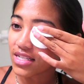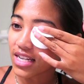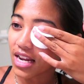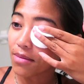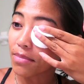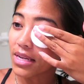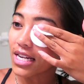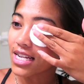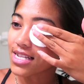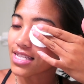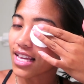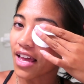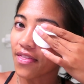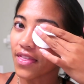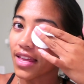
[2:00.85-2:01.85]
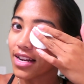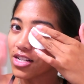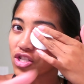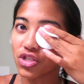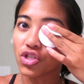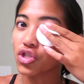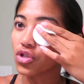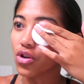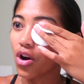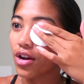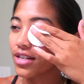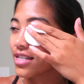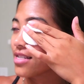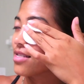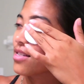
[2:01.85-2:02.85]
to 10 minutes and then it's just
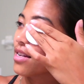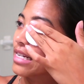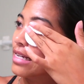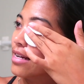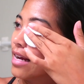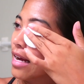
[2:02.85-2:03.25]
gone and sunny